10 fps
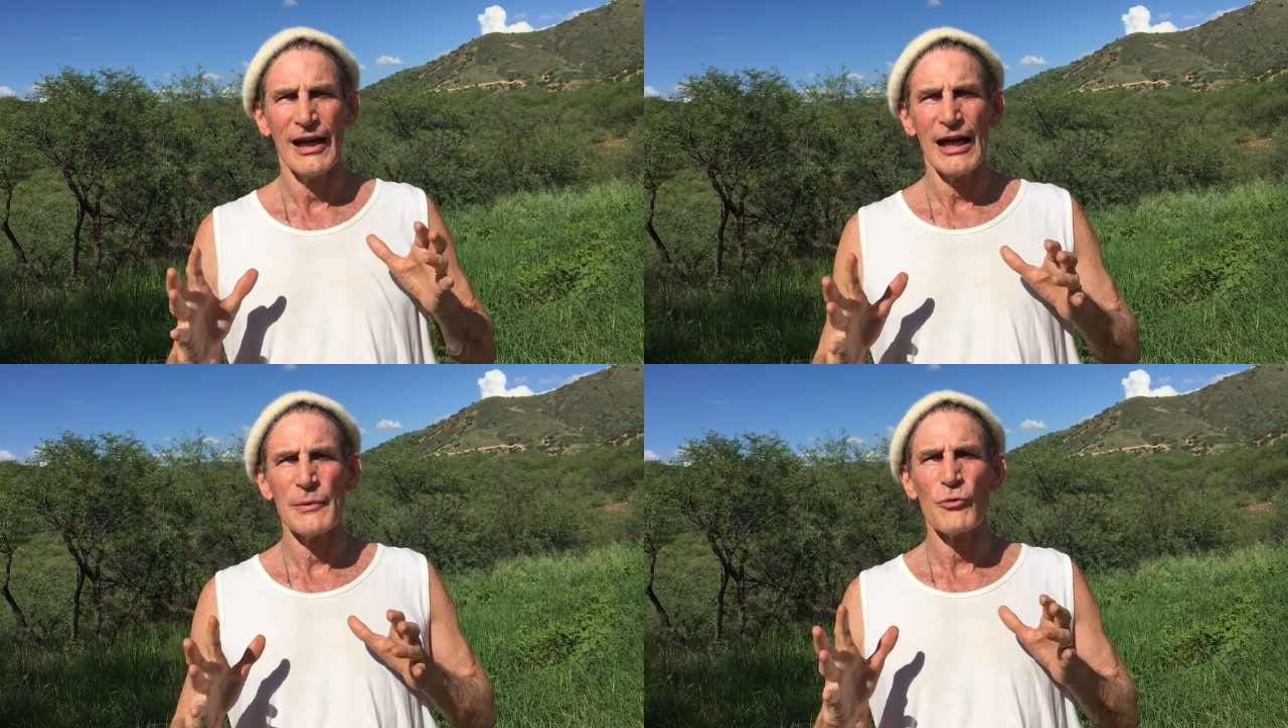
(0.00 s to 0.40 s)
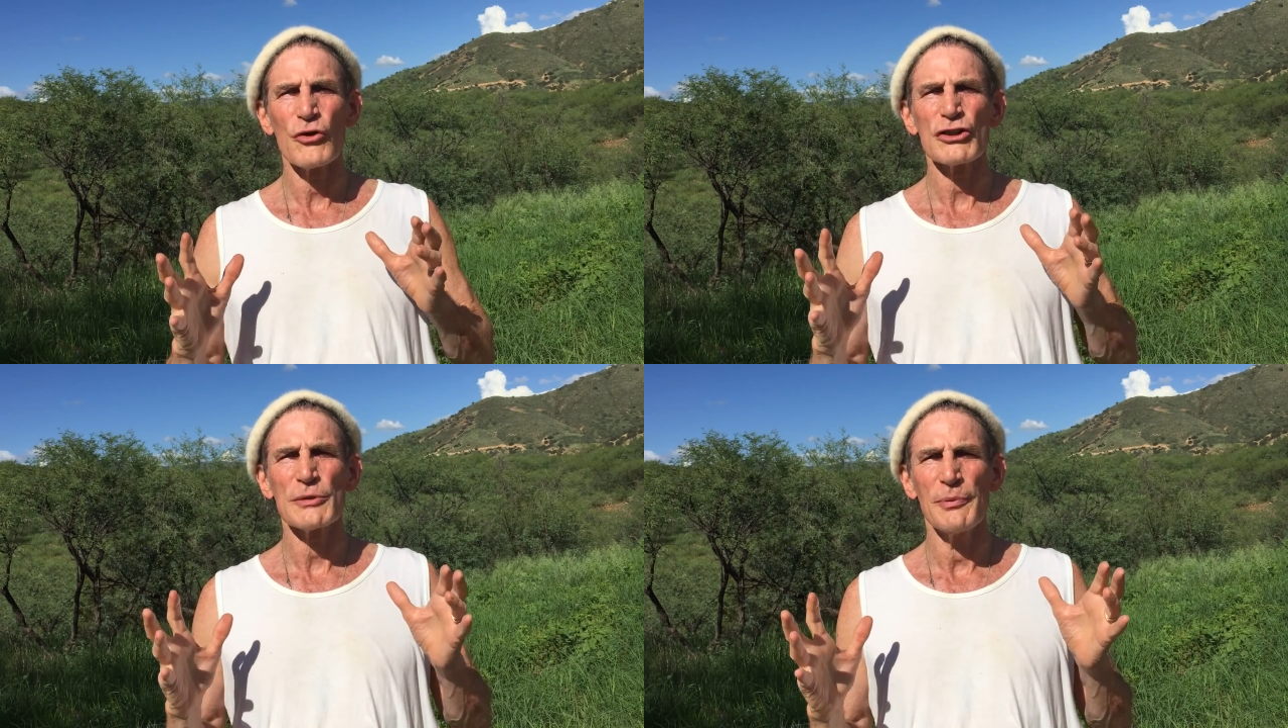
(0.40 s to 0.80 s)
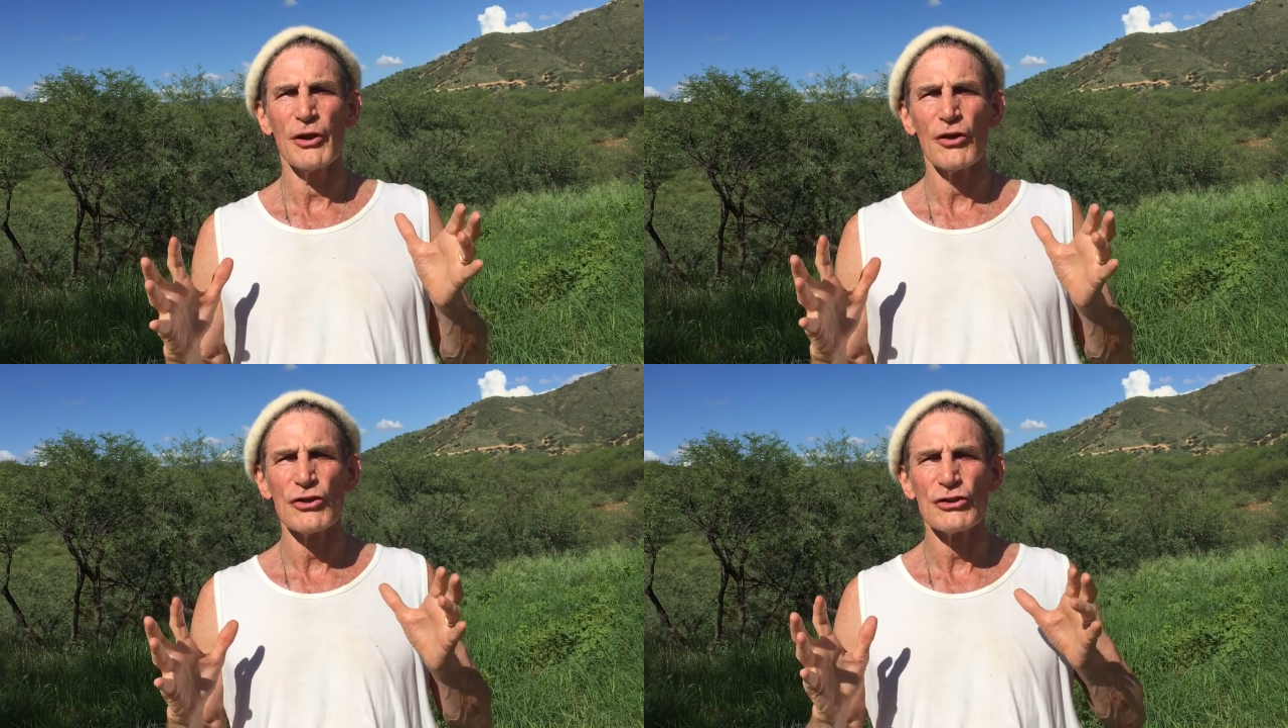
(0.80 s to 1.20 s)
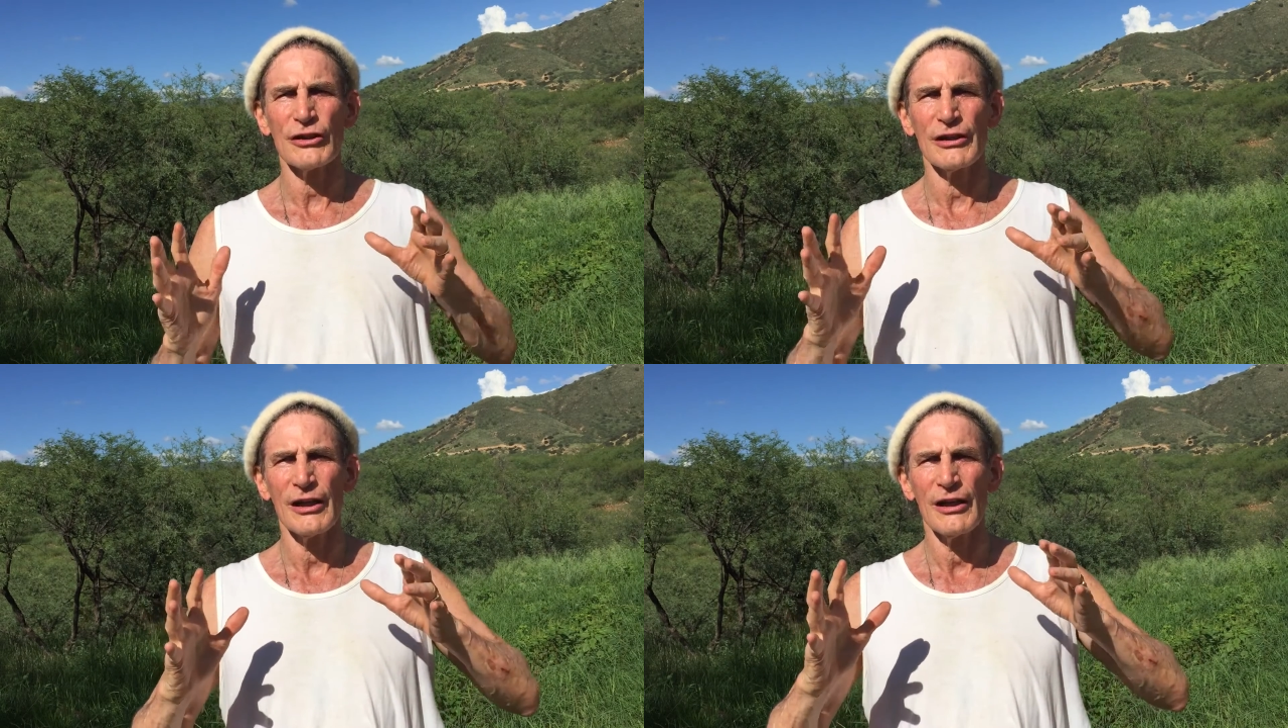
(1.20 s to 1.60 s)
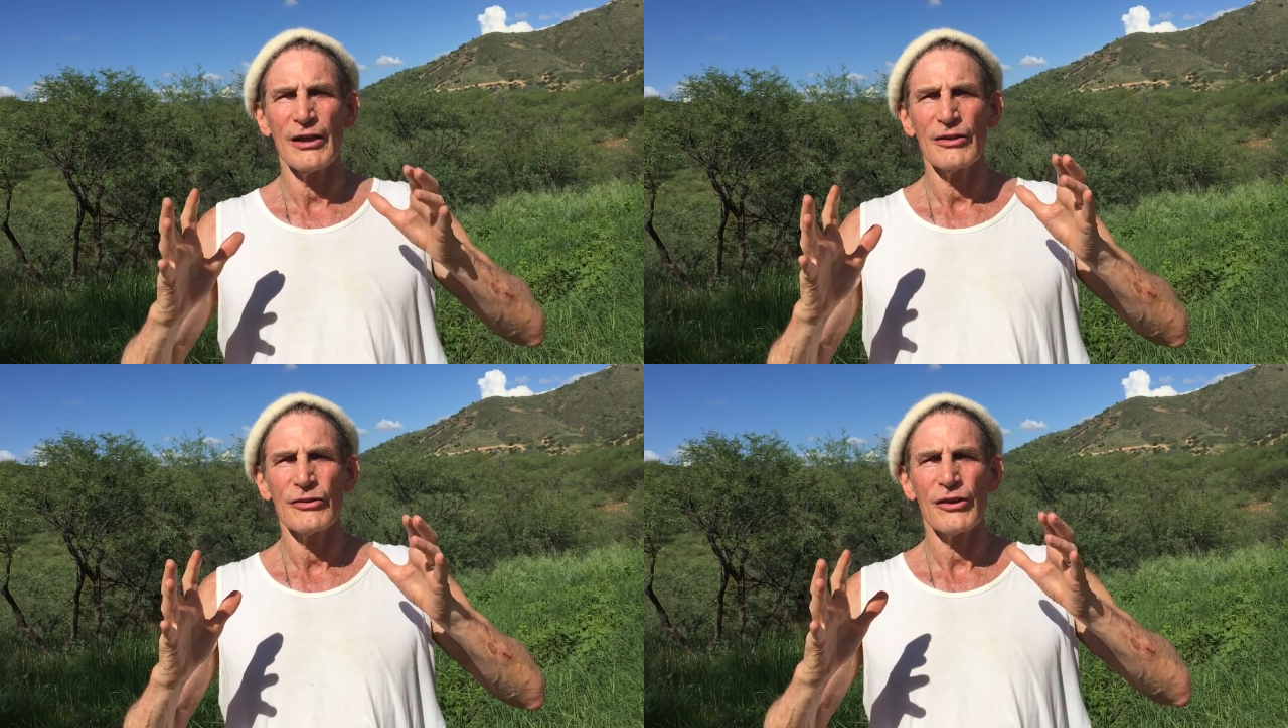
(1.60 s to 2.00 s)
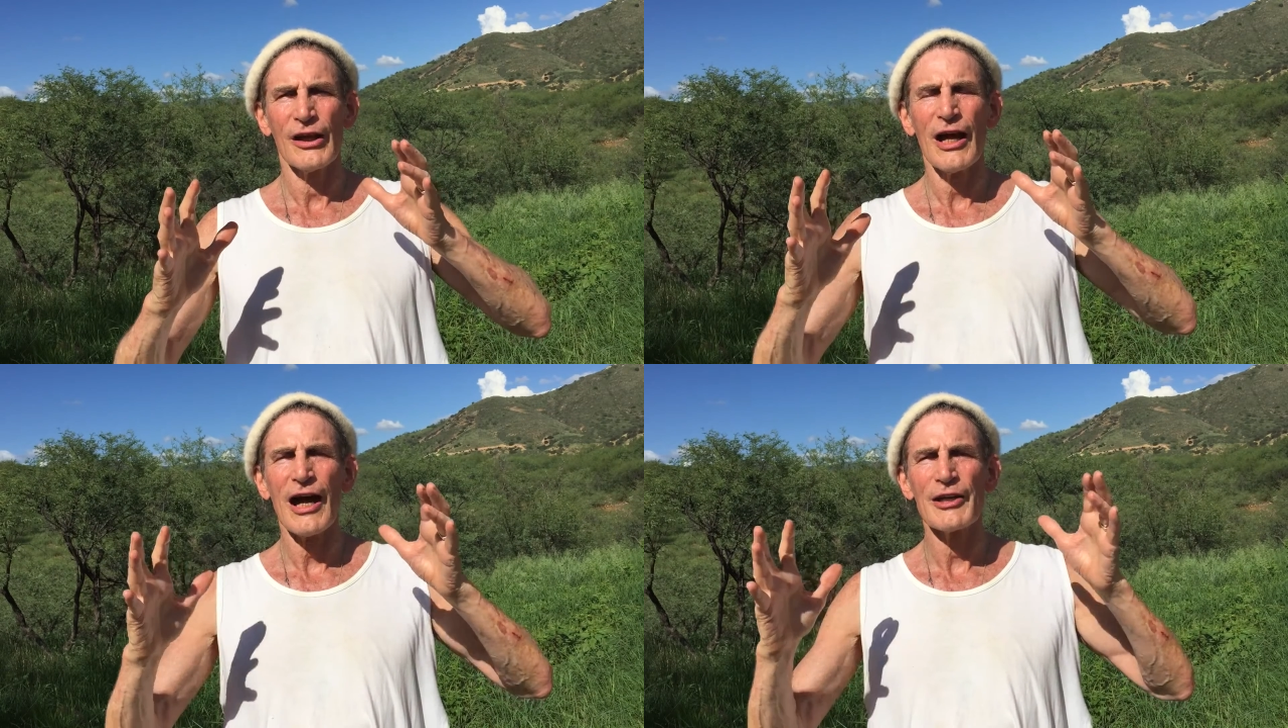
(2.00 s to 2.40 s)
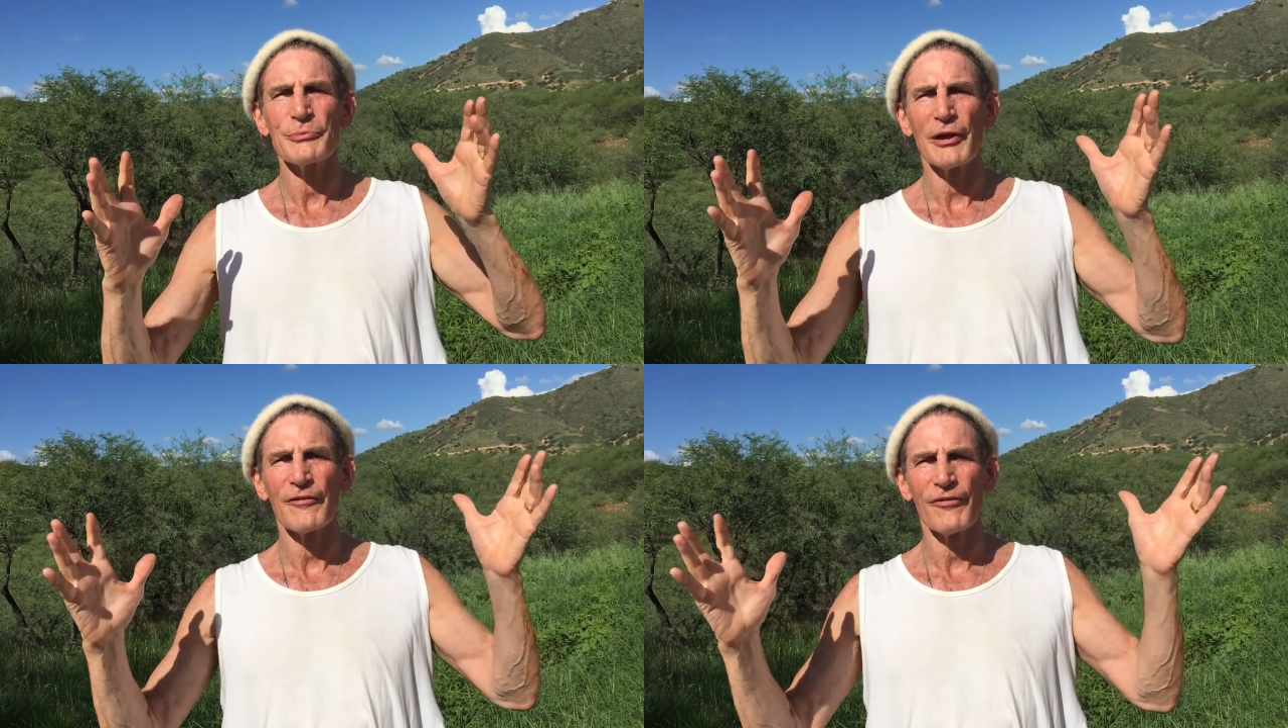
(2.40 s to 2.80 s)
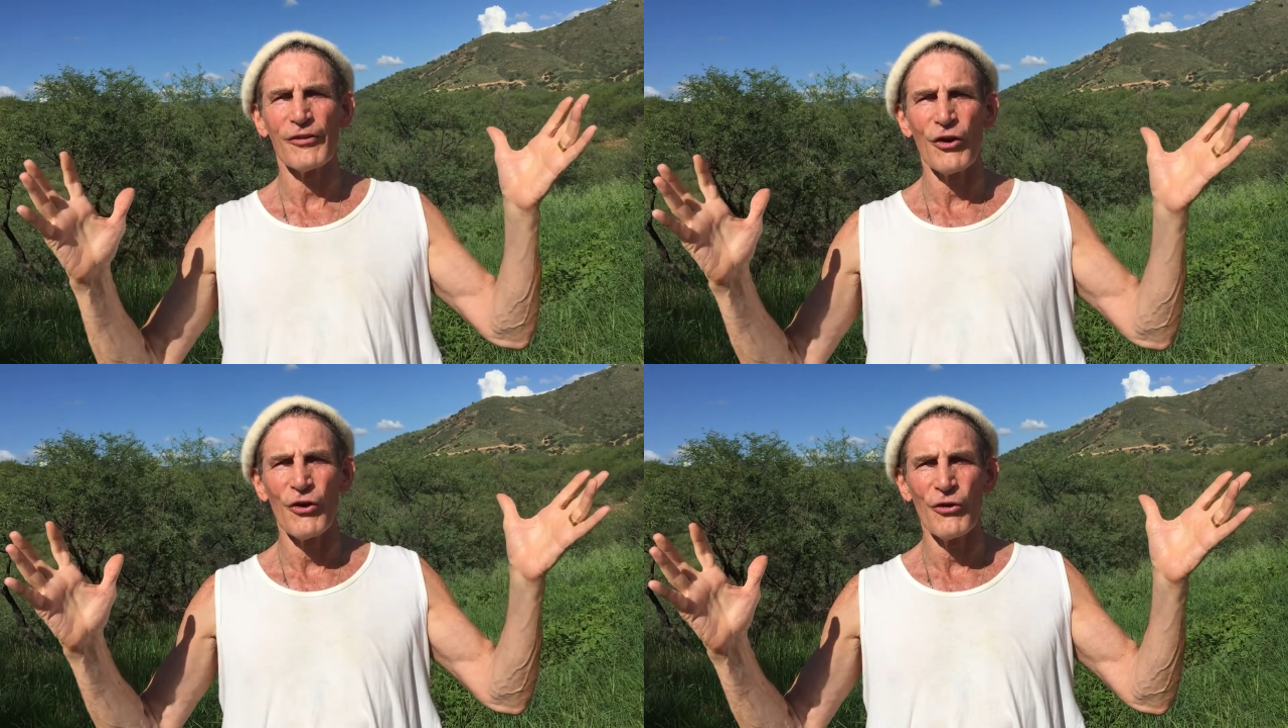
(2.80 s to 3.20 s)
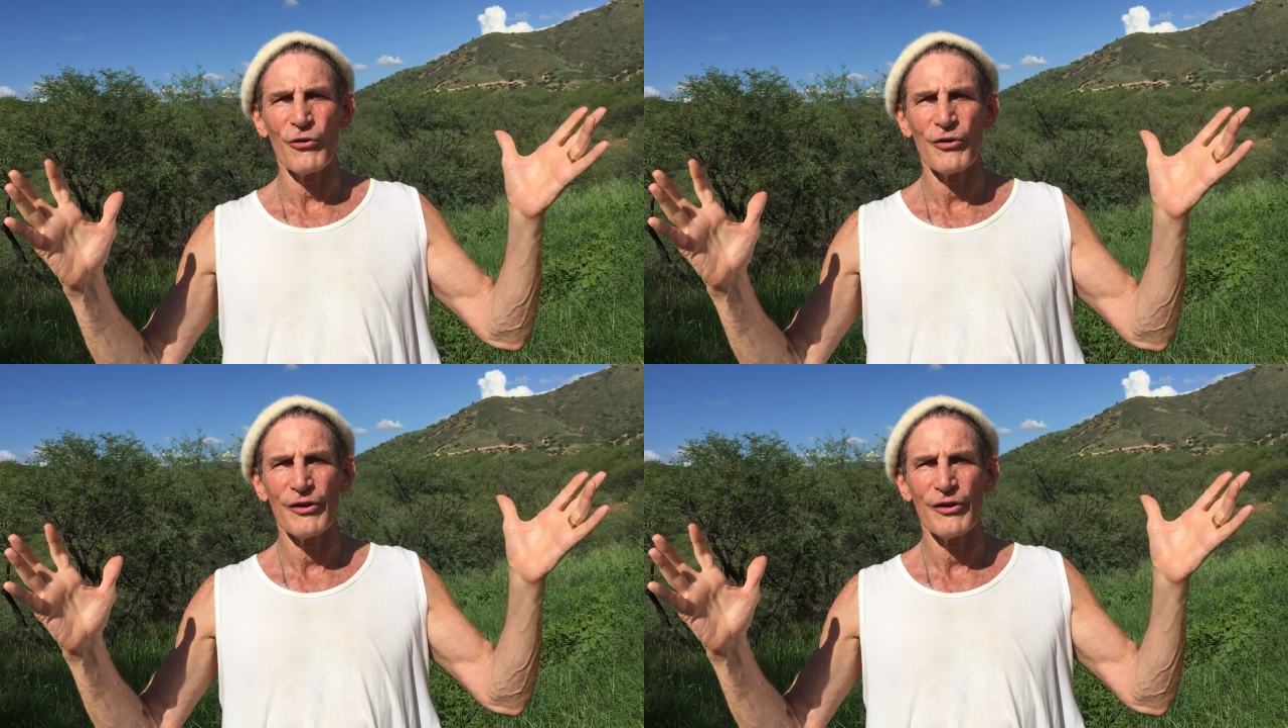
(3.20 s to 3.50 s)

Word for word: and more spiritually to the cosmic flow.